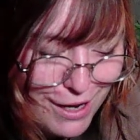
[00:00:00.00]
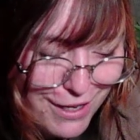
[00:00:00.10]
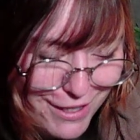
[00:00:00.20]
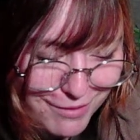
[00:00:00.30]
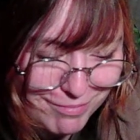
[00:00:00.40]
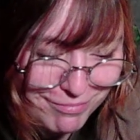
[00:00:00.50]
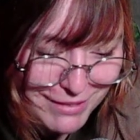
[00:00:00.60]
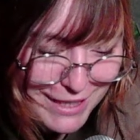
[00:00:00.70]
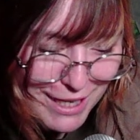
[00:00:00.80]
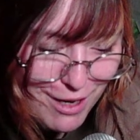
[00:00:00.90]

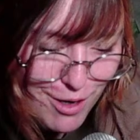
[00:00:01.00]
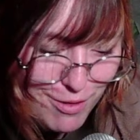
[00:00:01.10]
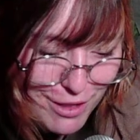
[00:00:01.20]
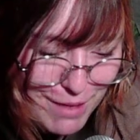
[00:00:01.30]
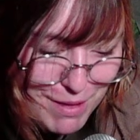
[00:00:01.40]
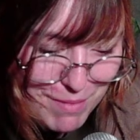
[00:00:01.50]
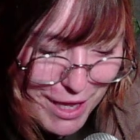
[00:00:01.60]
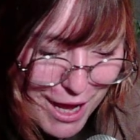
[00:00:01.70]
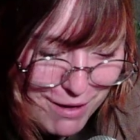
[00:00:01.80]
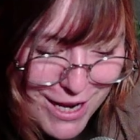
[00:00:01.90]
What do they mean by
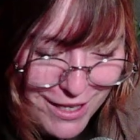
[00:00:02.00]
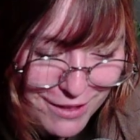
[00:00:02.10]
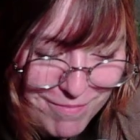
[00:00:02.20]
that?